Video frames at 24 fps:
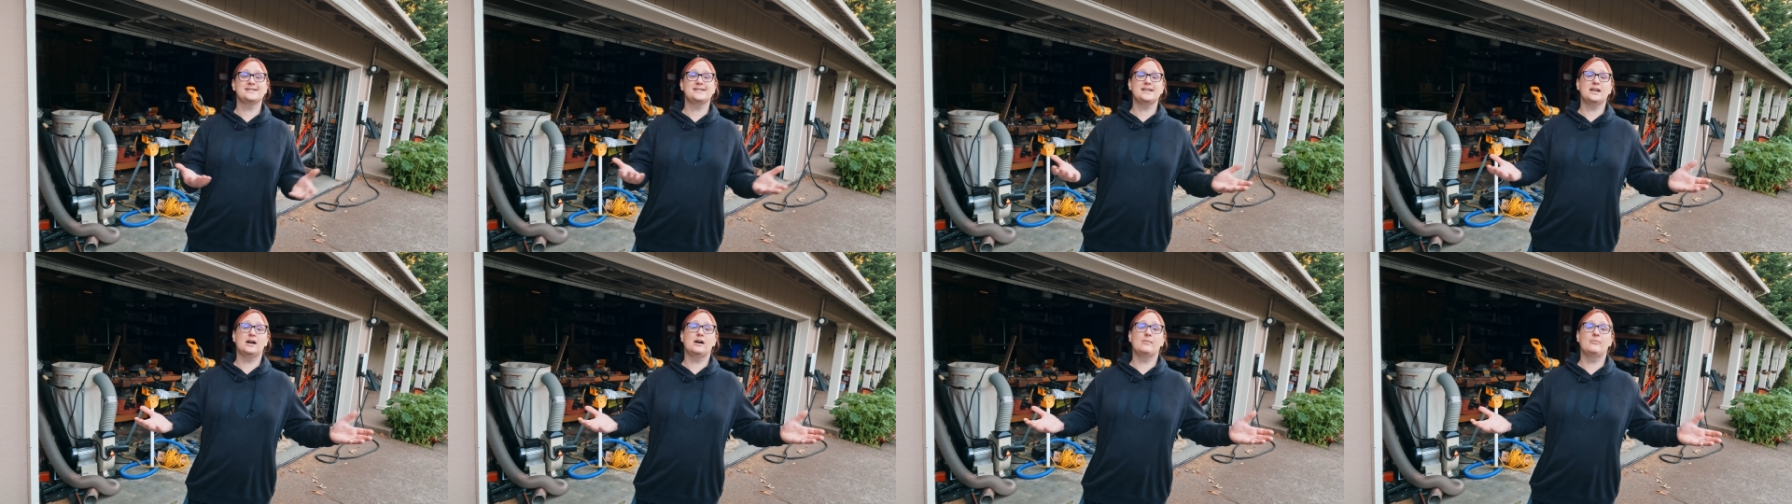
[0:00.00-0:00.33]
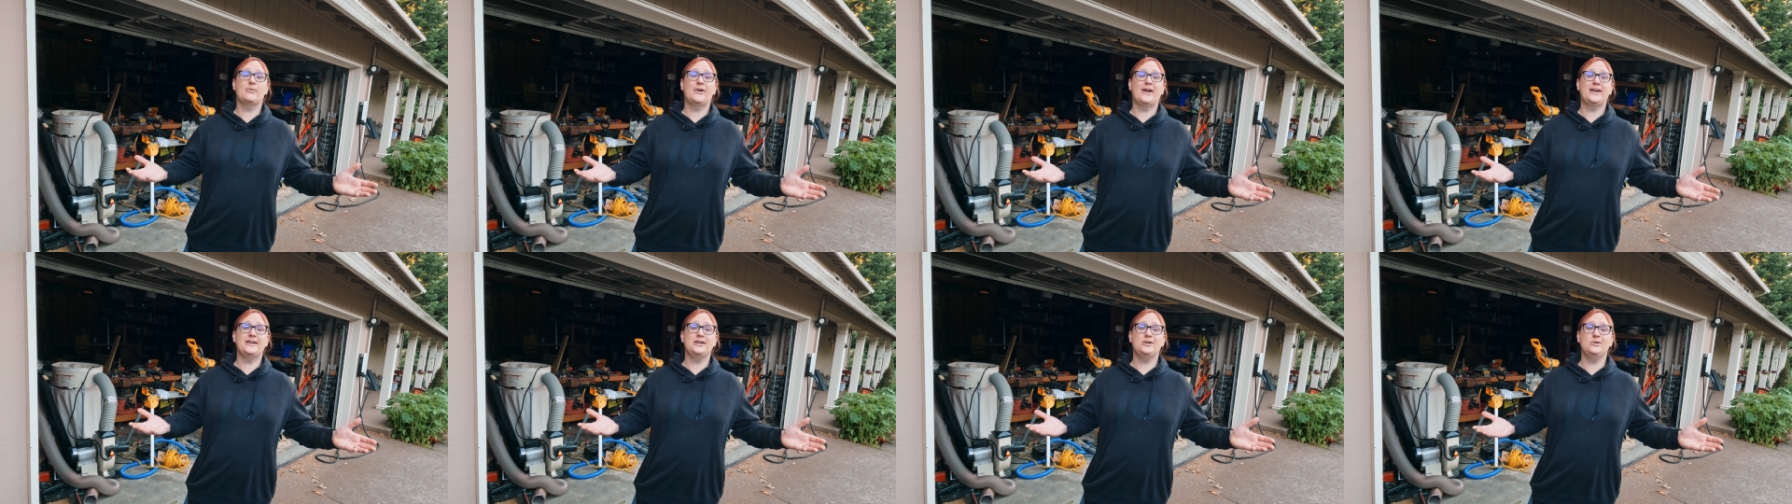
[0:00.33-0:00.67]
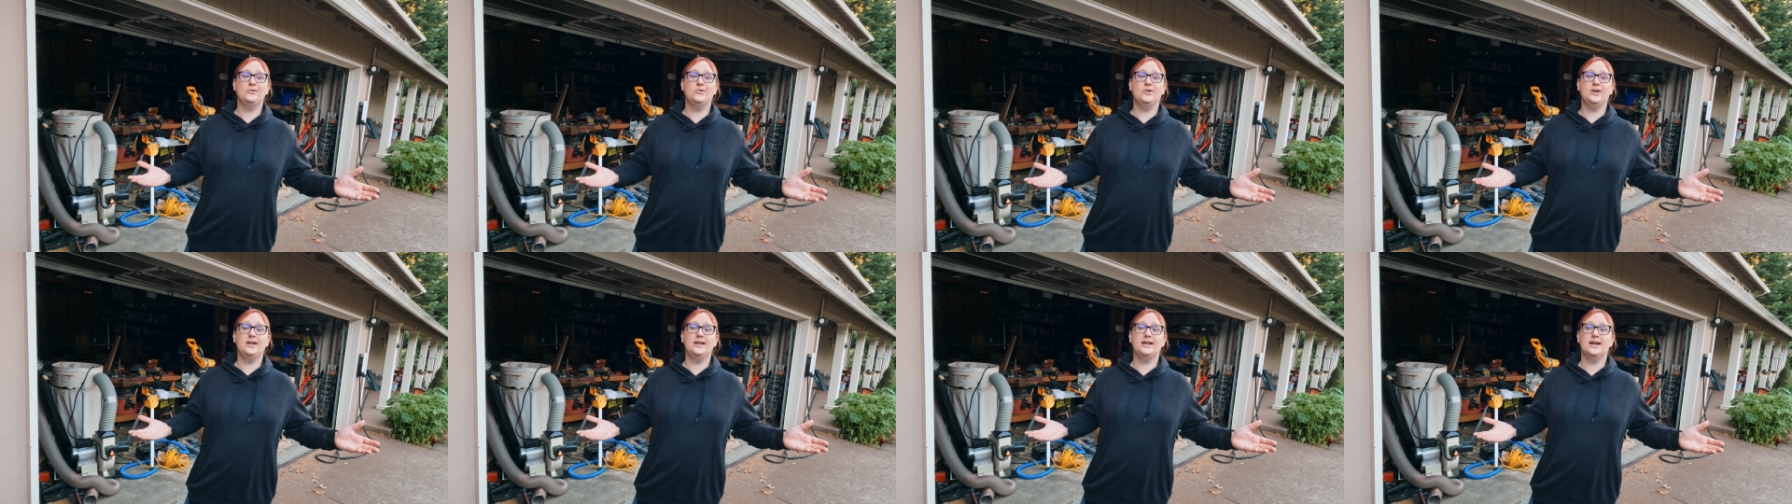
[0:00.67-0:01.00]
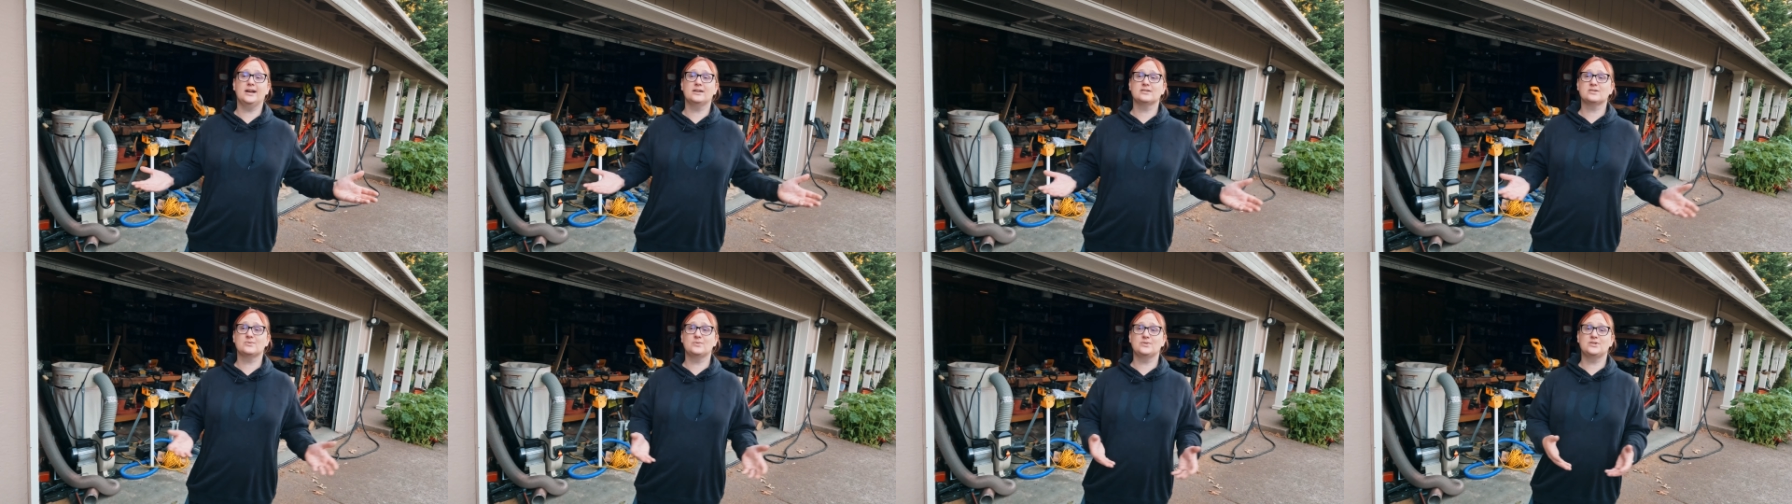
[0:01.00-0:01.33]
see our brand new
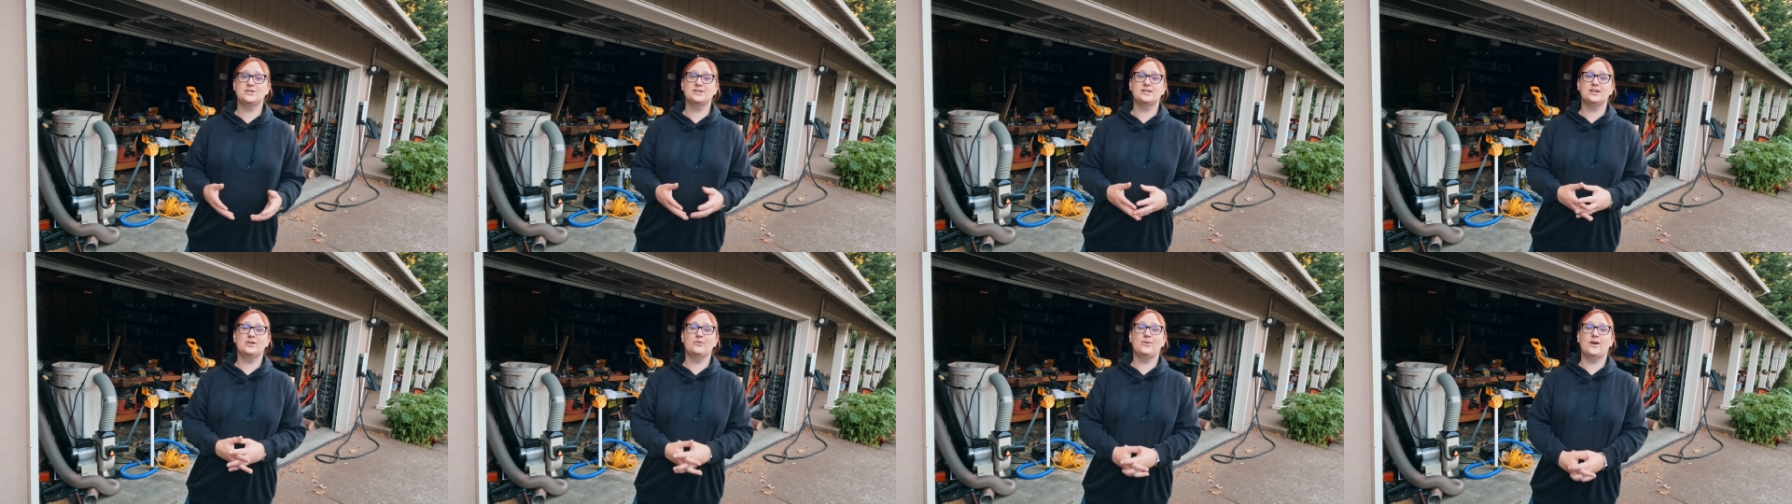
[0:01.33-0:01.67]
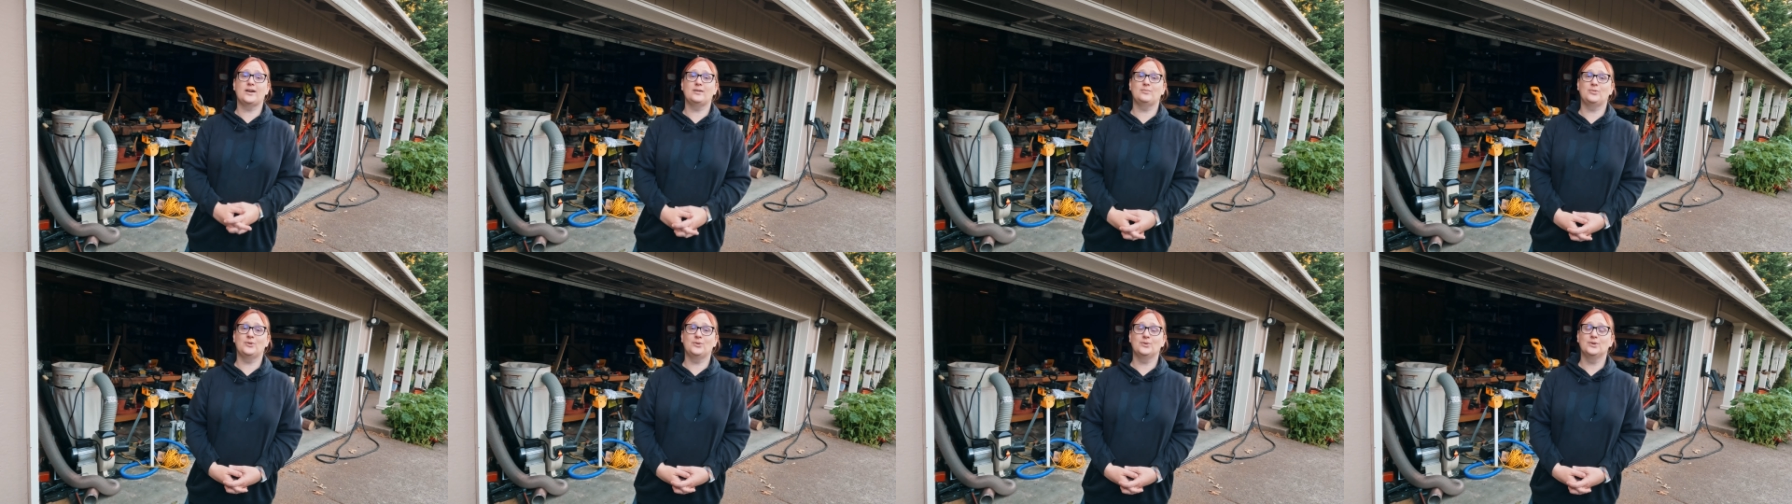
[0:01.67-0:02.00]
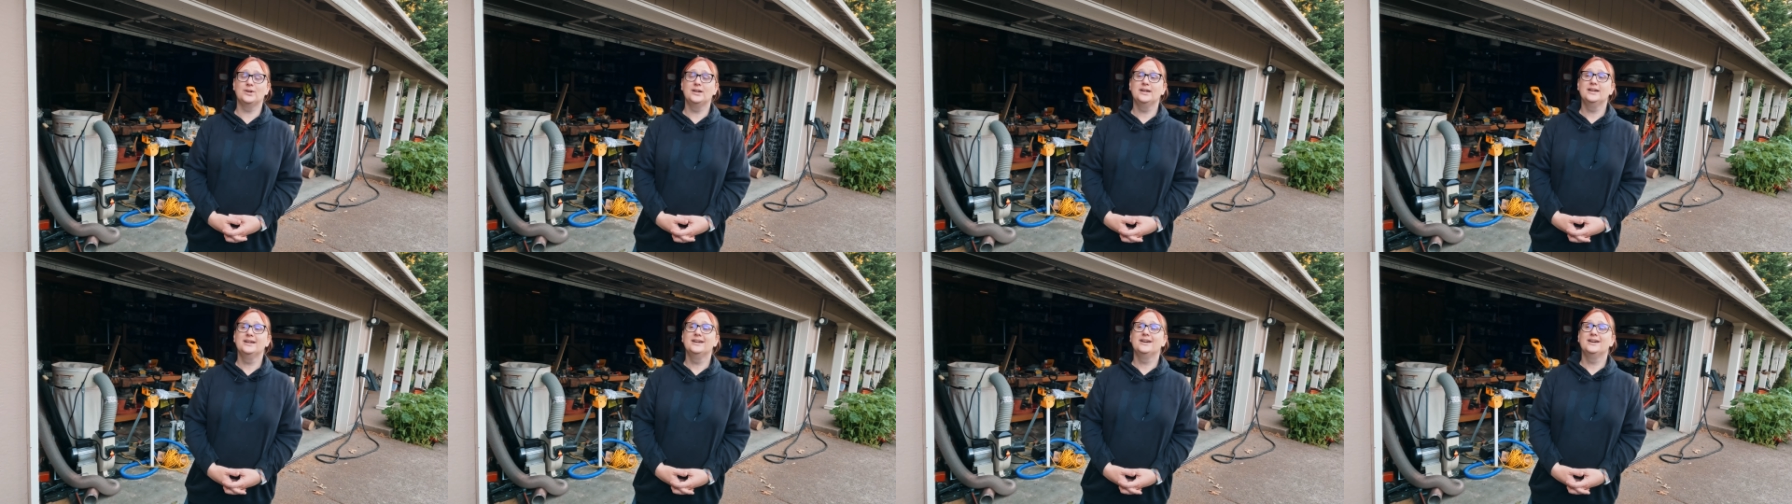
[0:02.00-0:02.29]
greenhouse, which is incredible.